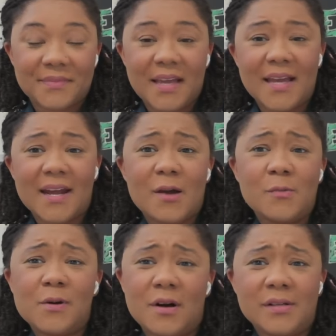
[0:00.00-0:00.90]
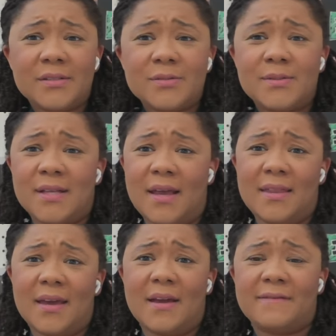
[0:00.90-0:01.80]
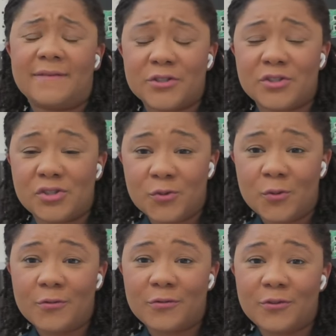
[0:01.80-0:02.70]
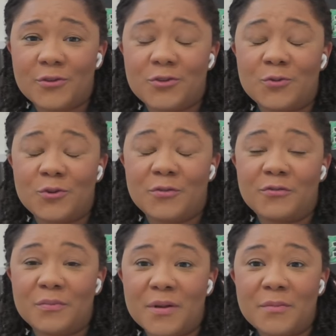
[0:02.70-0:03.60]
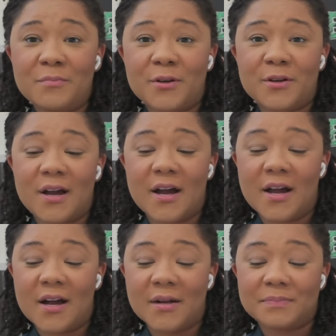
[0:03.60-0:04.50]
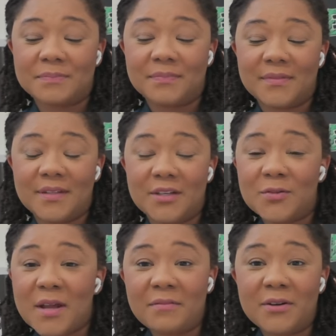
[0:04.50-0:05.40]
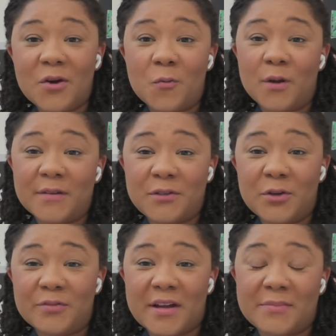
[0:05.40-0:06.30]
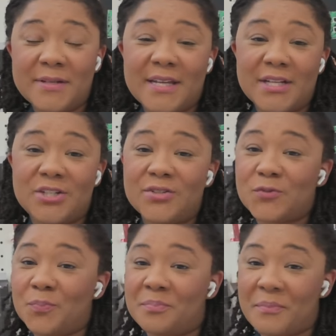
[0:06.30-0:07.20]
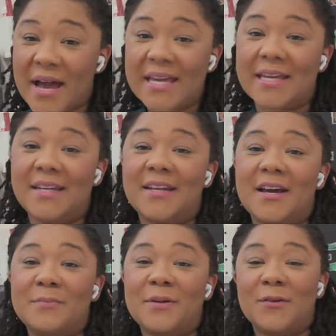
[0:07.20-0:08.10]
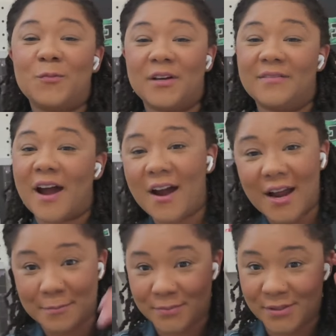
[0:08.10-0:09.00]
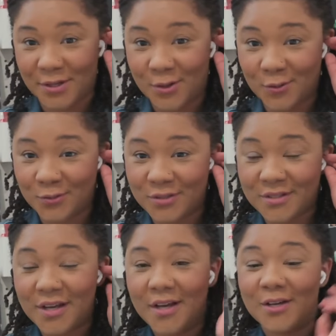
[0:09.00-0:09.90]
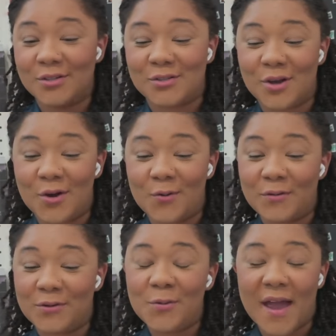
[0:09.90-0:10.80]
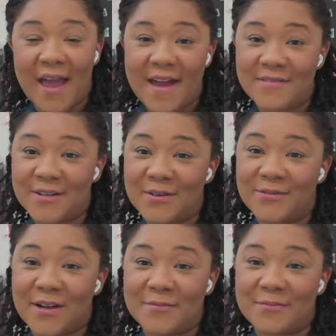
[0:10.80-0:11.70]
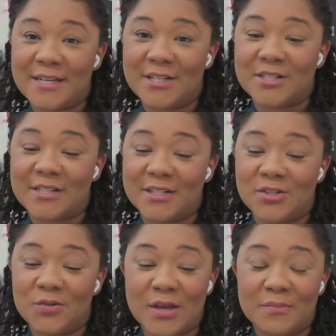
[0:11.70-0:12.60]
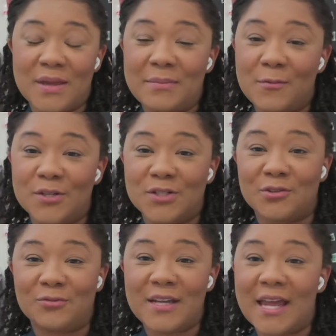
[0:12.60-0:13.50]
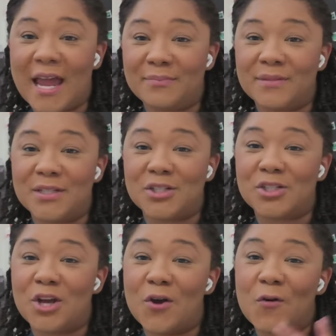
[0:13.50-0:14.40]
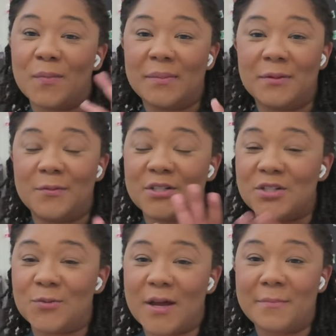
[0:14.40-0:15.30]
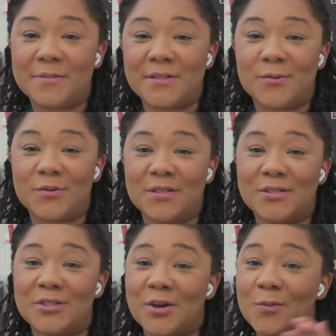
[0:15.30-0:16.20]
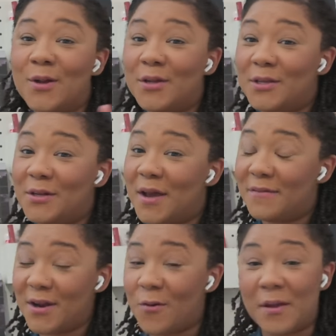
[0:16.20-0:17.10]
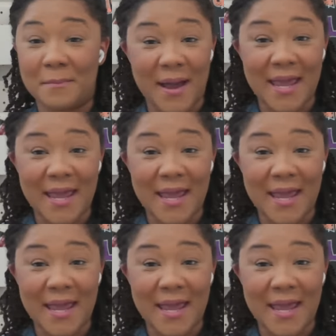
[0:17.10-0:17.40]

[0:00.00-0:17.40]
and i will also say that for sure for sure remember um you never know one of your recommendations might end up in one of our episodes so if you have a good recommendation that you think maybe we should recap this show maybe we should do an episode on this show you never know it might